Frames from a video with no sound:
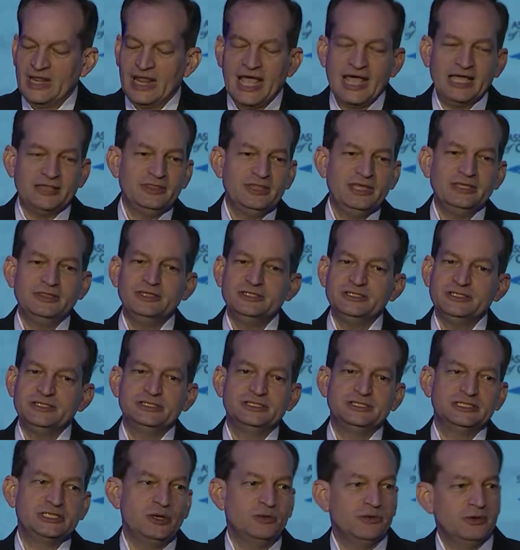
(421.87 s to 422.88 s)
I think this is
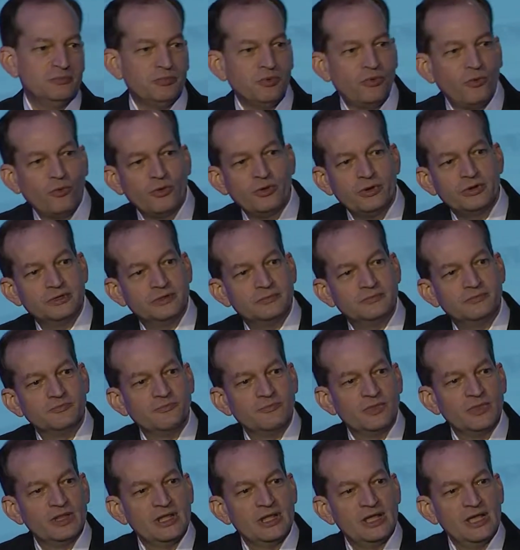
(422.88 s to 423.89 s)
so important
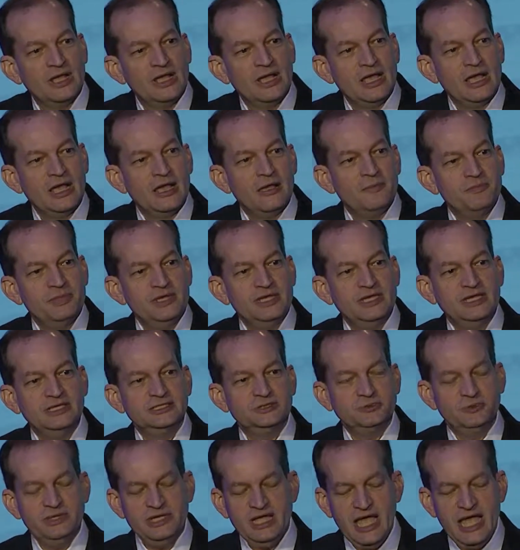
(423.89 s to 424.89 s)

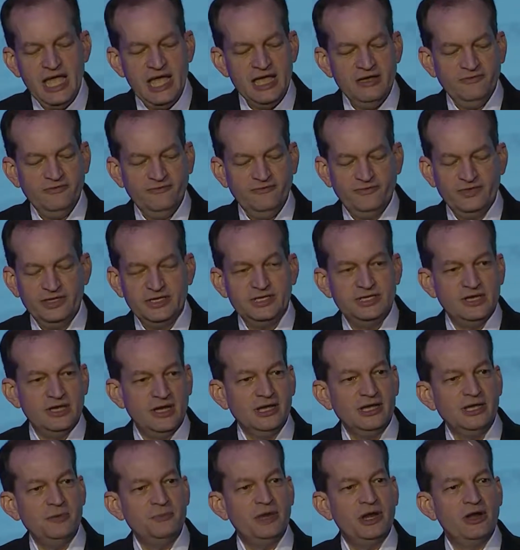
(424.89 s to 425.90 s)
because we have
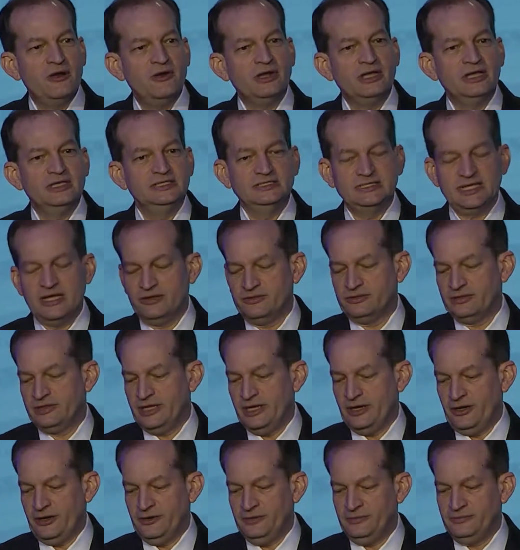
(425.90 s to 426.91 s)
young Americans out
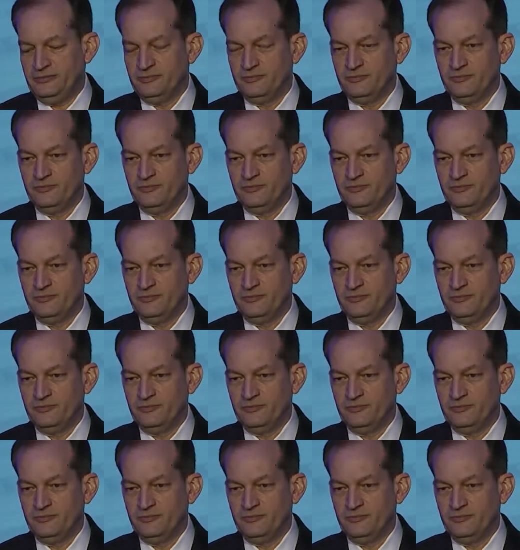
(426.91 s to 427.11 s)
there